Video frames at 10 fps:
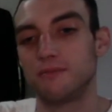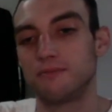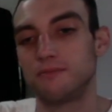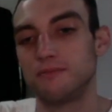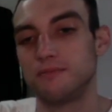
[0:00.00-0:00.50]

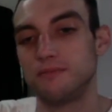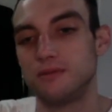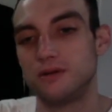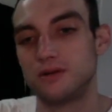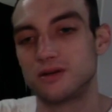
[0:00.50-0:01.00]
an
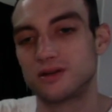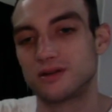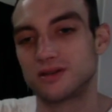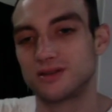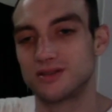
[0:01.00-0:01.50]

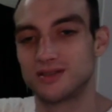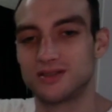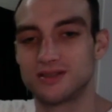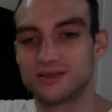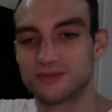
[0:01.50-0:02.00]

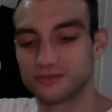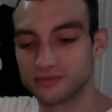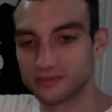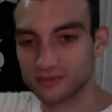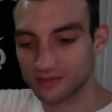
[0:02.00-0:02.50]
awesome
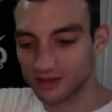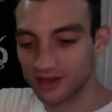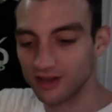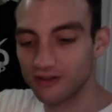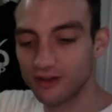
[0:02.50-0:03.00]
song.
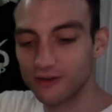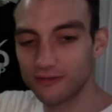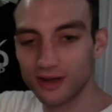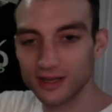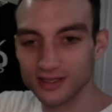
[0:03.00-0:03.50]
Little
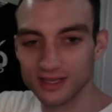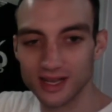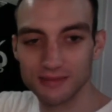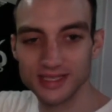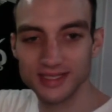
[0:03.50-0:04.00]
fucking
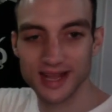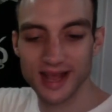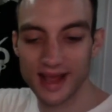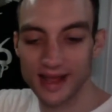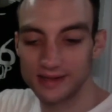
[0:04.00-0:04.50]
Siamese
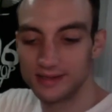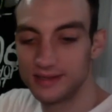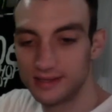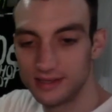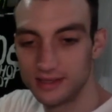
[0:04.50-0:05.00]
cat.
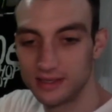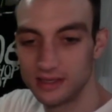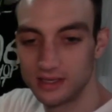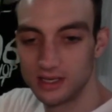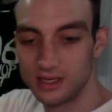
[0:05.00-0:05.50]

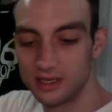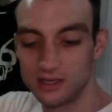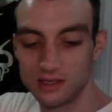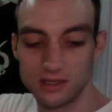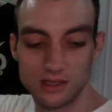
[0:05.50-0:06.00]

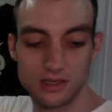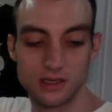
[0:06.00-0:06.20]
Like